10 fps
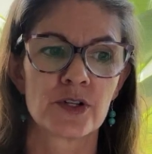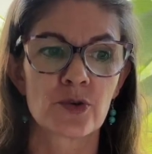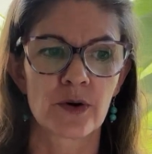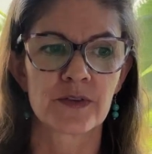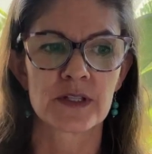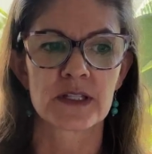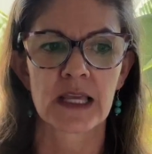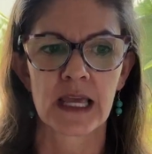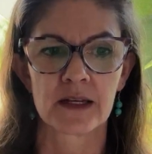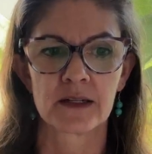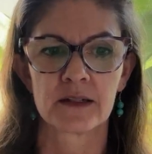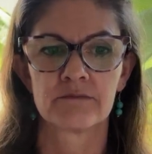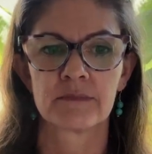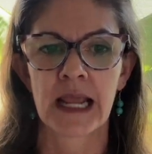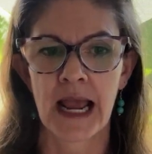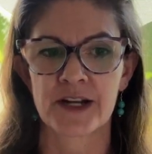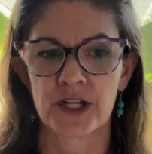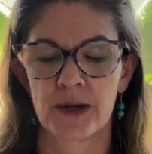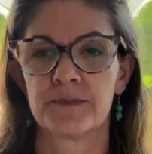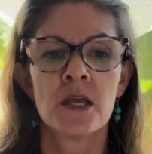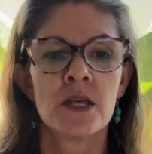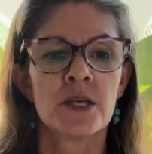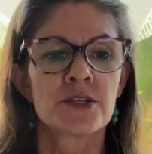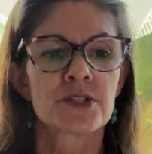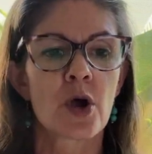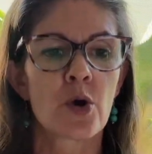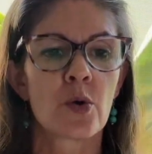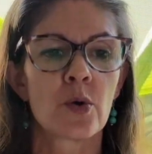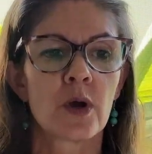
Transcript: endorphins can catch up. So